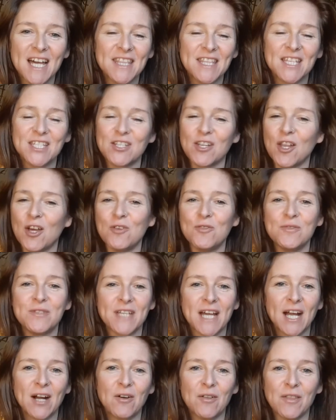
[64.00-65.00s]
There's loads
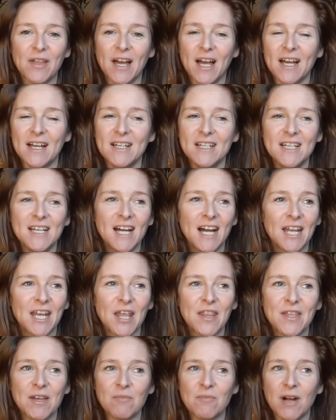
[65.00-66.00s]
out there, and I
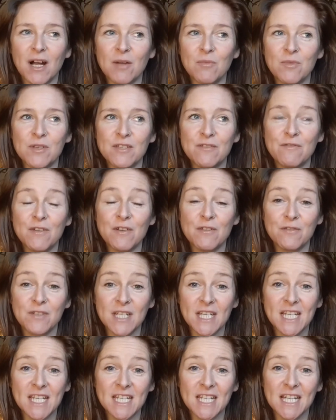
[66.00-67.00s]
think mine was
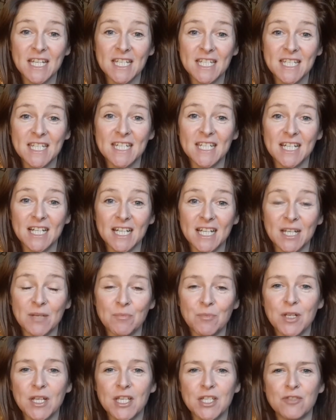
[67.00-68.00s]
£15.99,
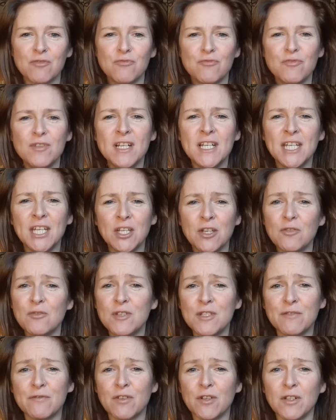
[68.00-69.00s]
but it's really
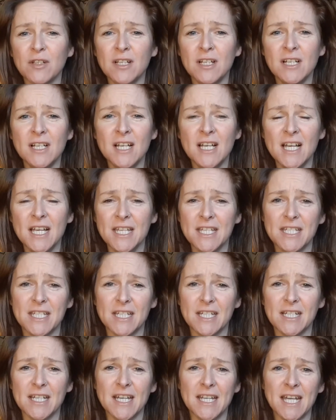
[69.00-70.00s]
useful
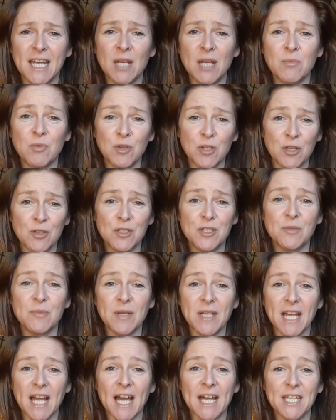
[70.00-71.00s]
to enable you to be
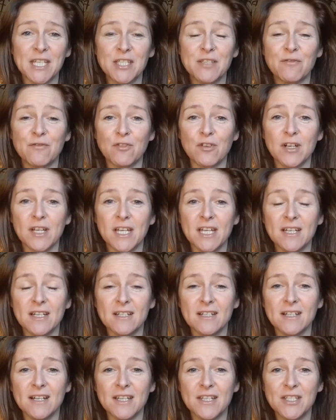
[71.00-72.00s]
hands-free
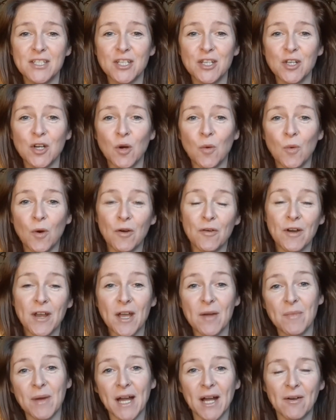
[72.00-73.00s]
and to not worry
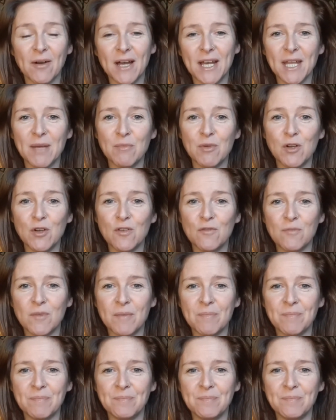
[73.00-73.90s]
about any movement.